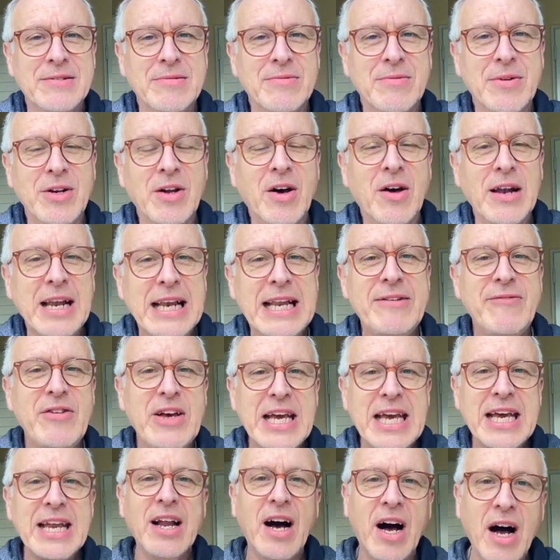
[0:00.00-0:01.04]
we're not
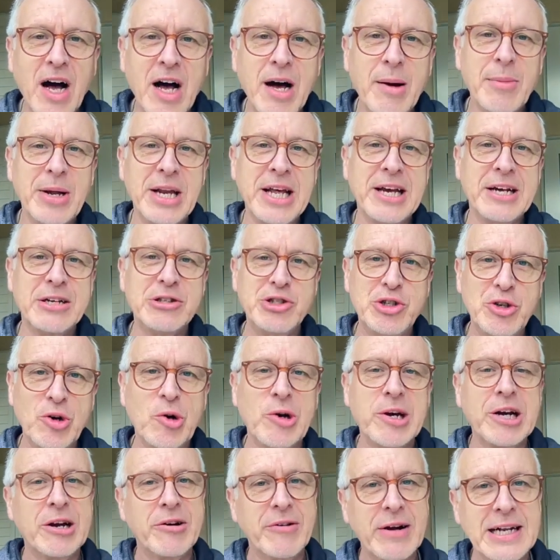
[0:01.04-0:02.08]
living in harmony and
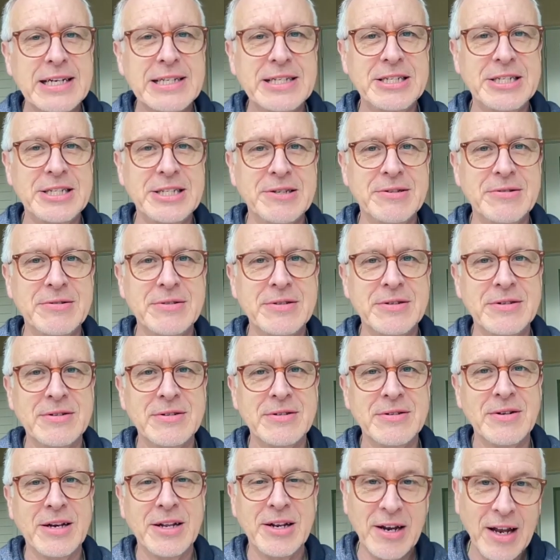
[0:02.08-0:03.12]
joy and gratitude
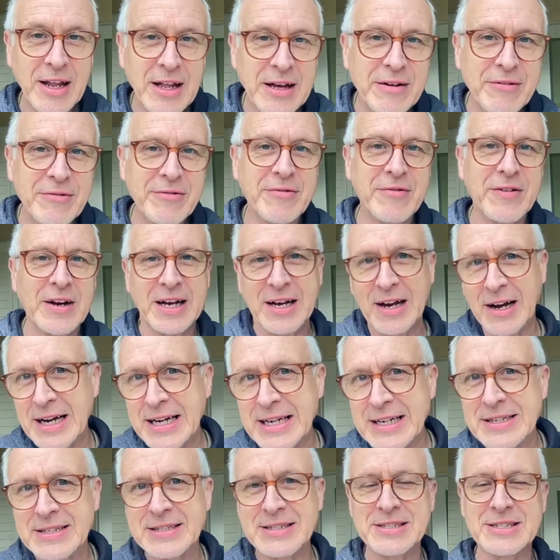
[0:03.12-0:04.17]
and love and
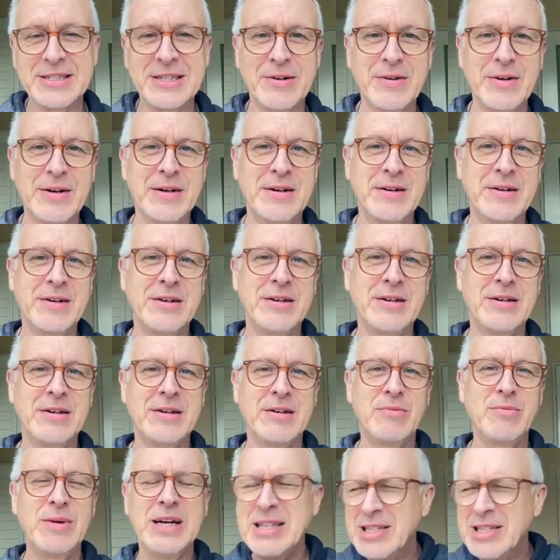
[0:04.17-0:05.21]
kindness and so on. We're